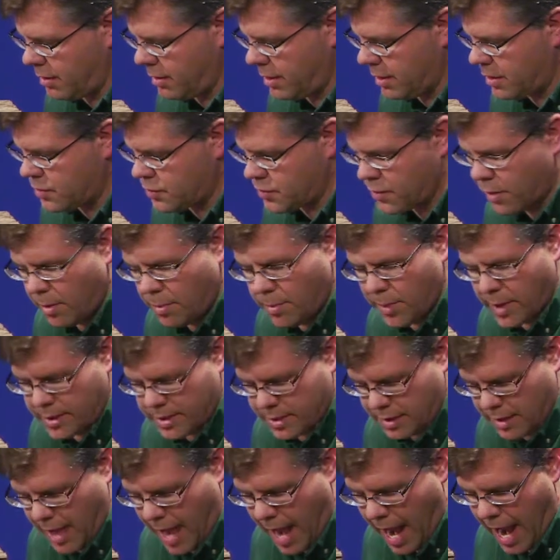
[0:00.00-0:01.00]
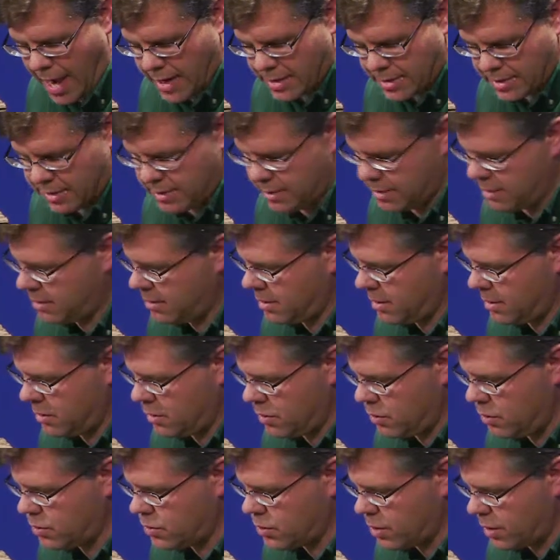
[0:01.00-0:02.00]
these drill bits last
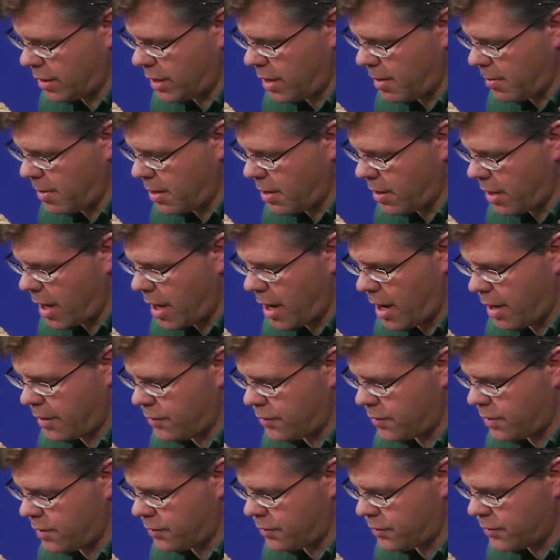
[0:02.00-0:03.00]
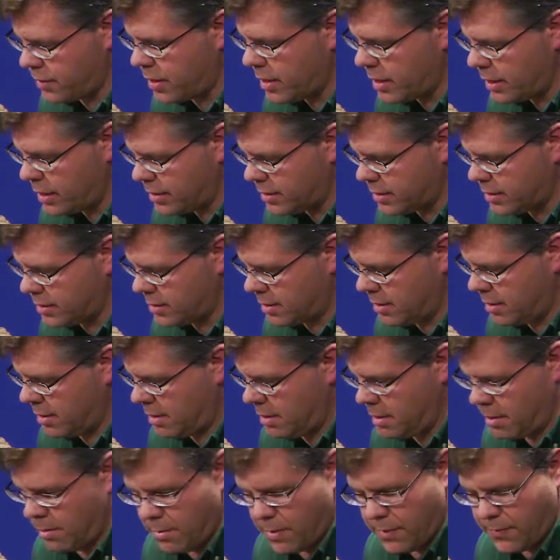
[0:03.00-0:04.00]
usually about 100 drills
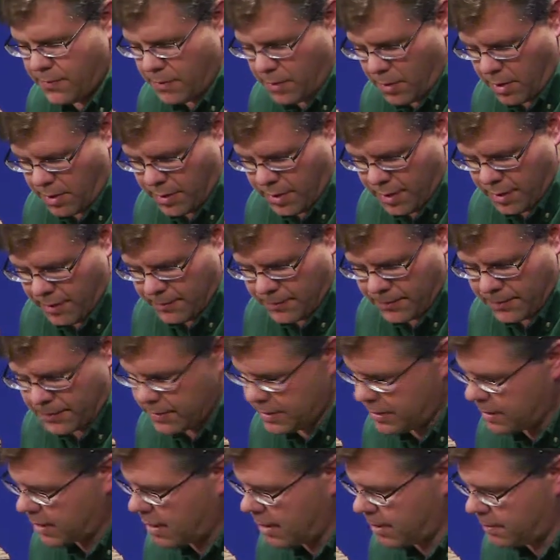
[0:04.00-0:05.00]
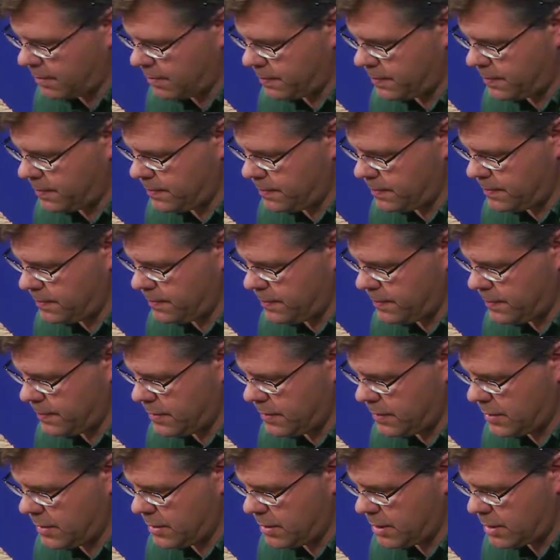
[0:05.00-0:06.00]
before they've uh,
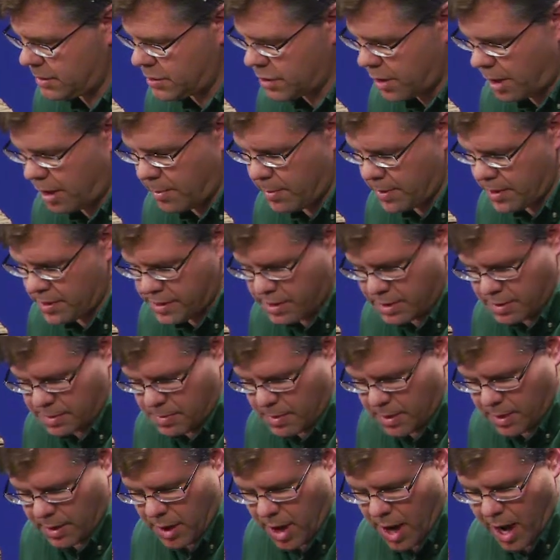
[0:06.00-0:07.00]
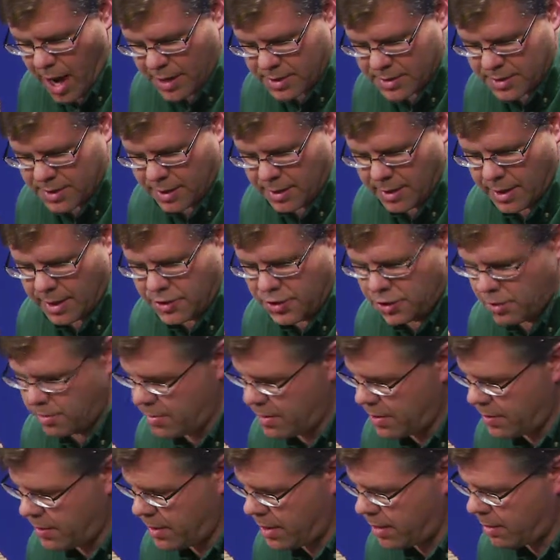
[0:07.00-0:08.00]
the sharpness has been lost and they should
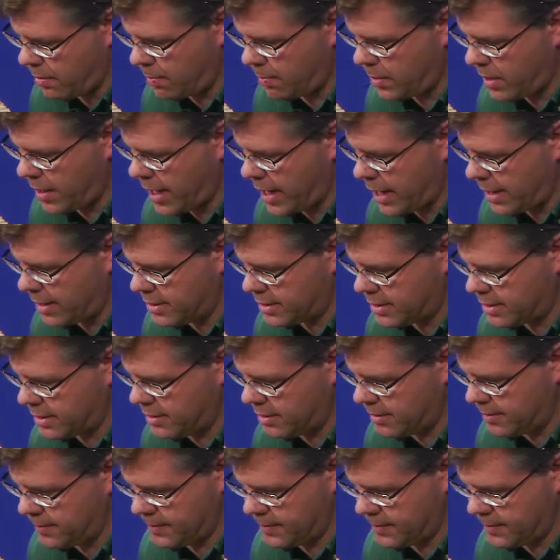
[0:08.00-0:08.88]
be replaced.